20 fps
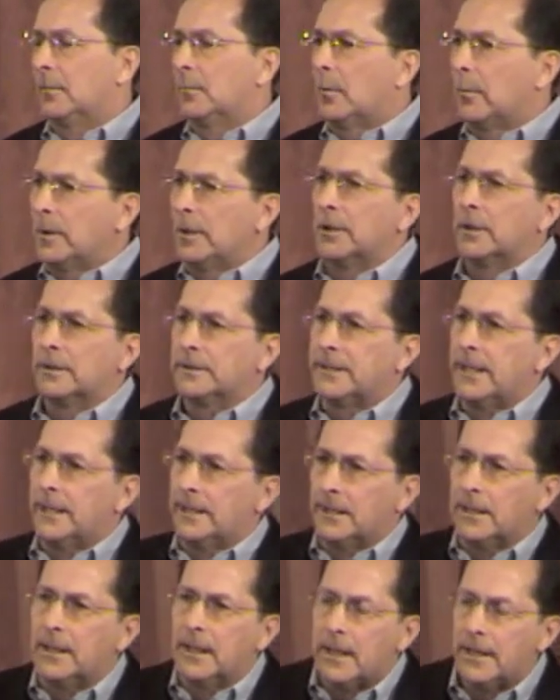when we looked
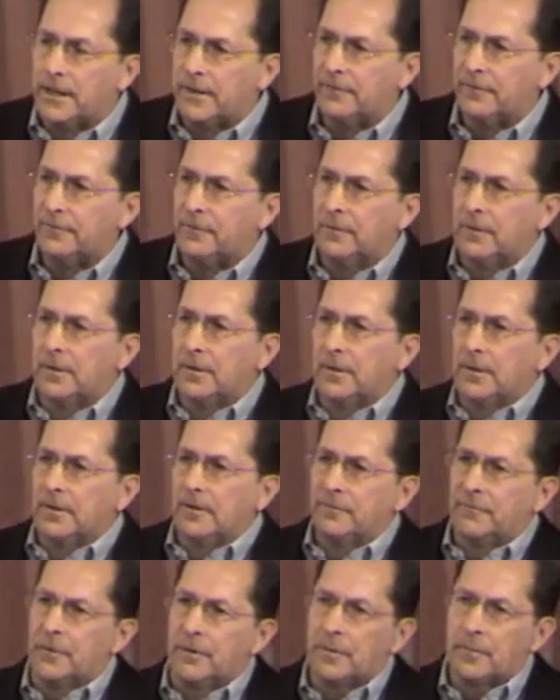at life
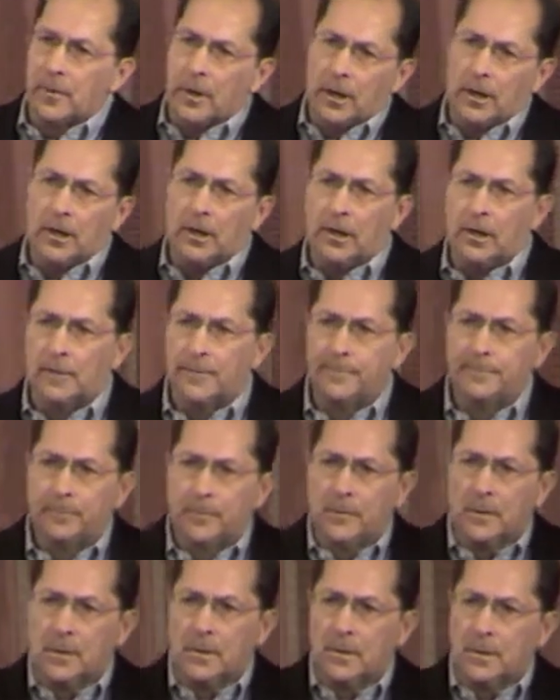from our
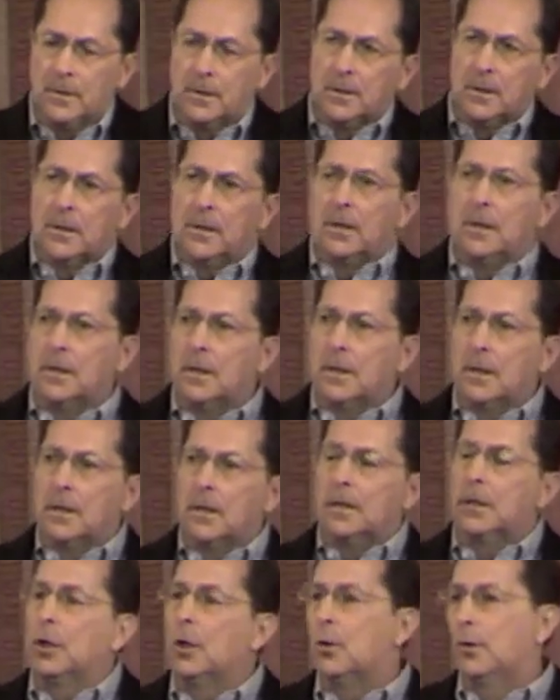
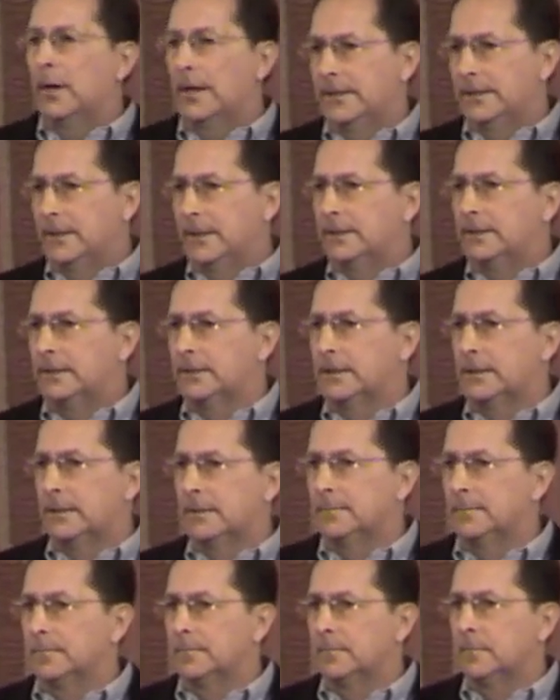lower identity,